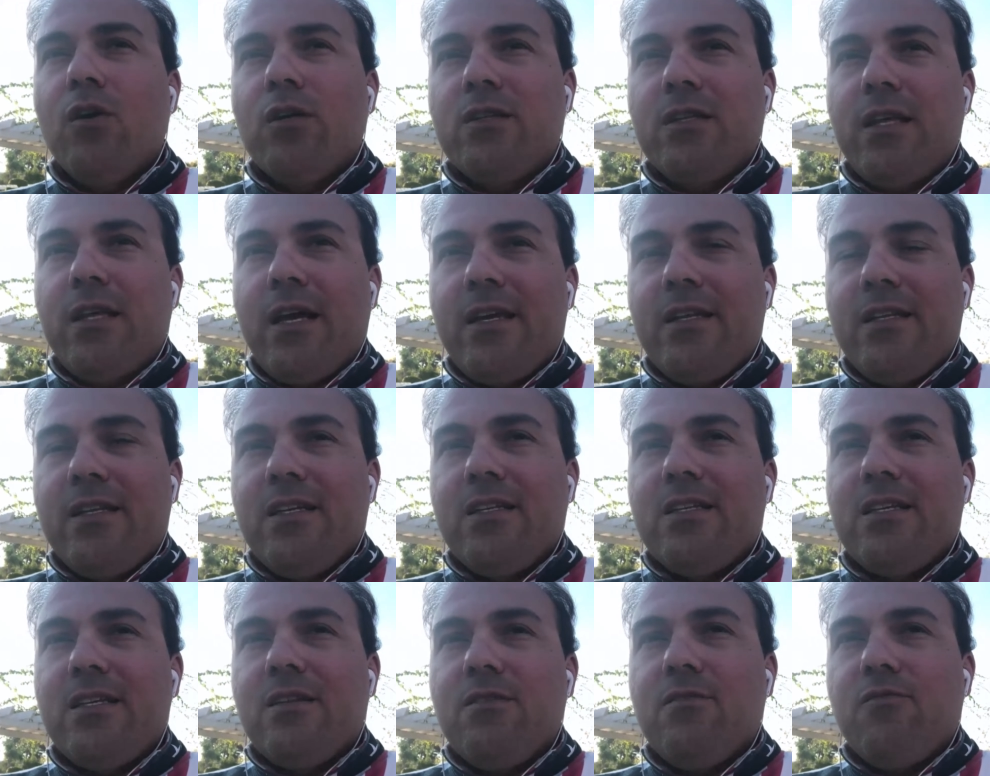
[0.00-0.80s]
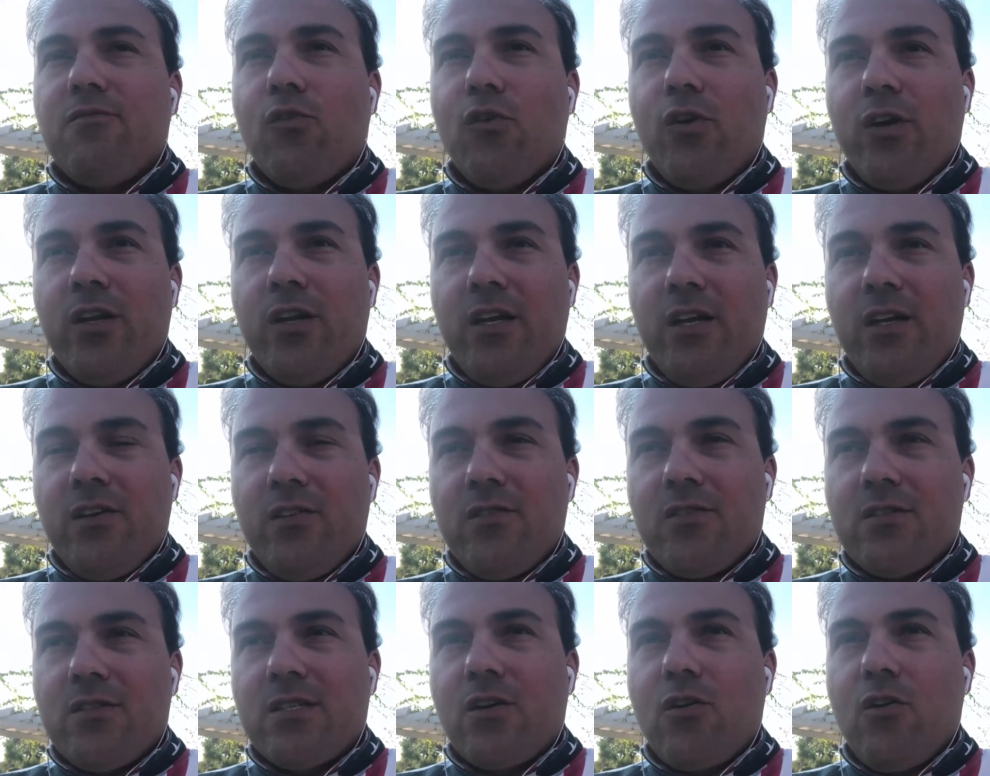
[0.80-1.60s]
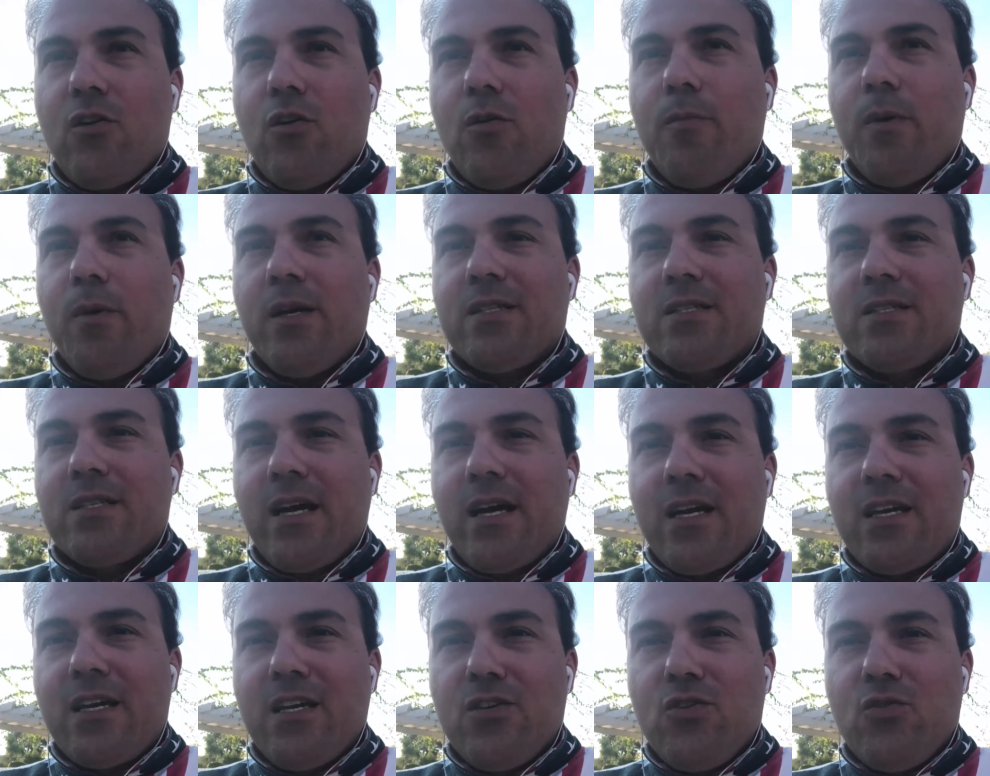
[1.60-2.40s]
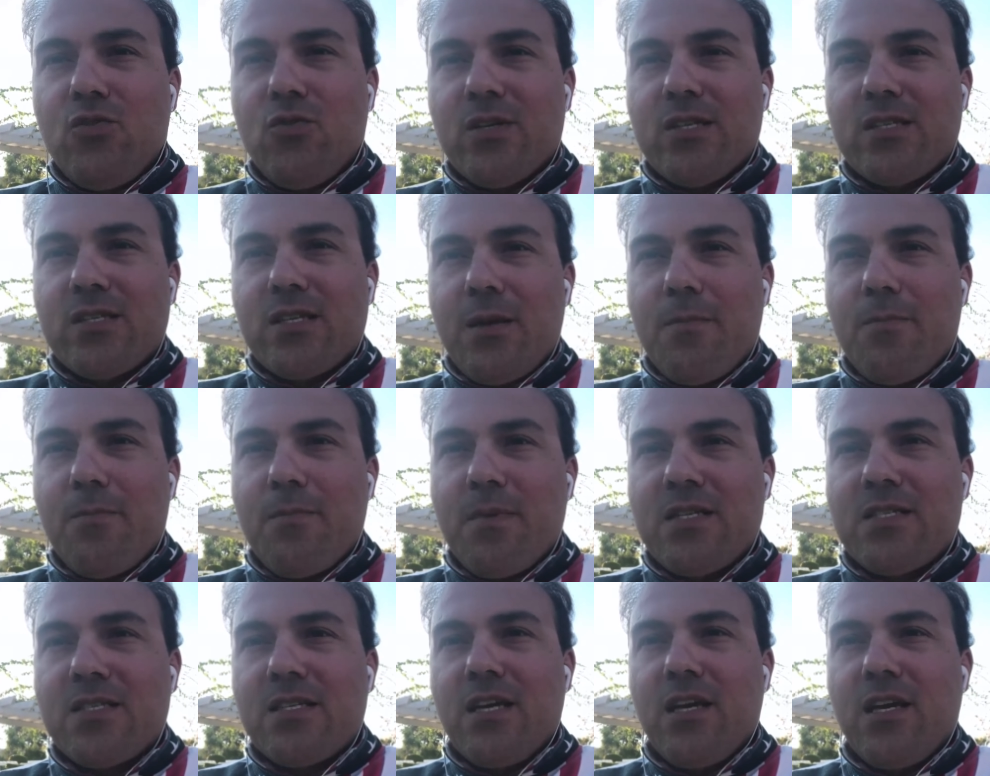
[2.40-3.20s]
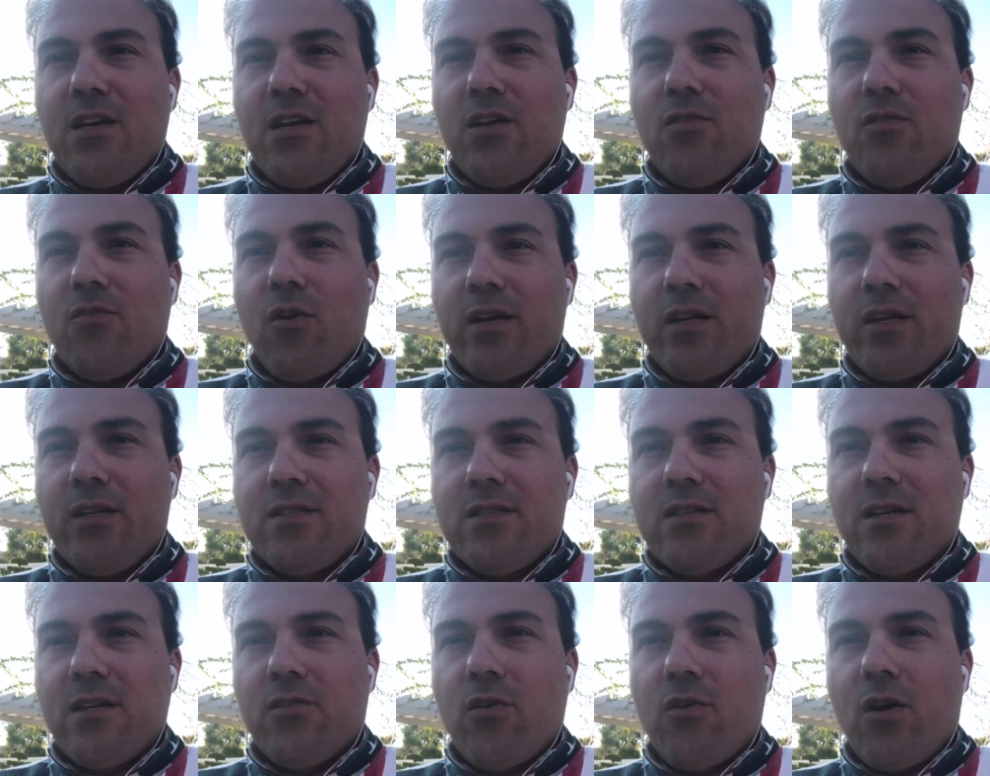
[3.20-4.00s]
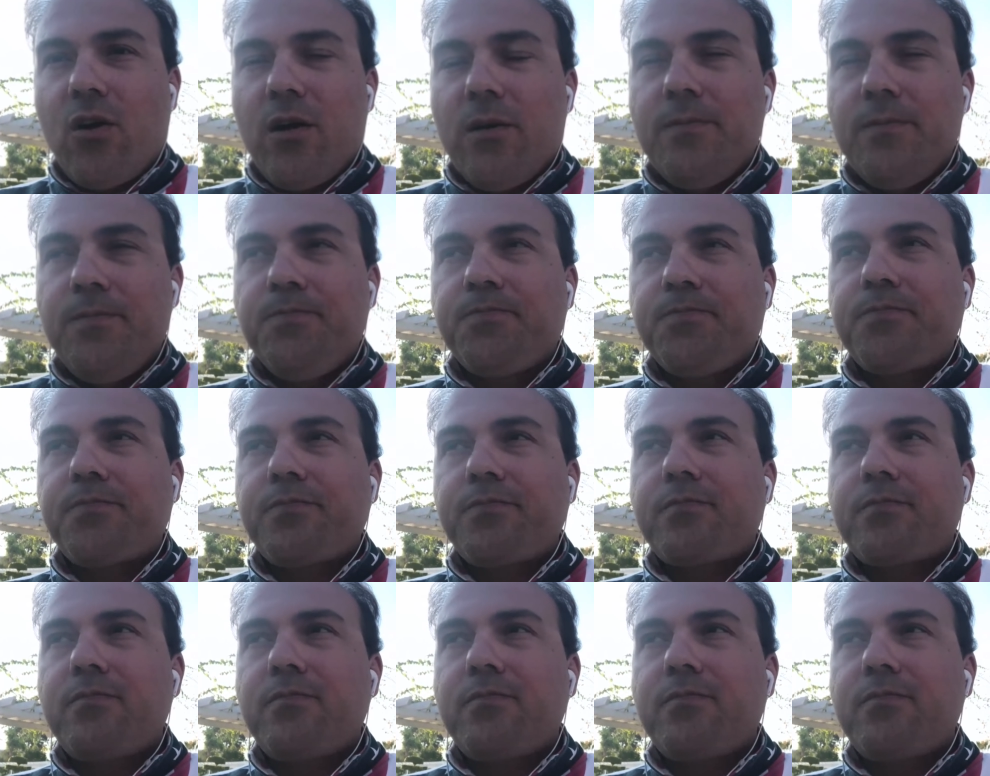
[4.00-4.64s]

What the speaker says: what they did in 40 years ago by attacking U.S. embassy in Iran, in Tehran.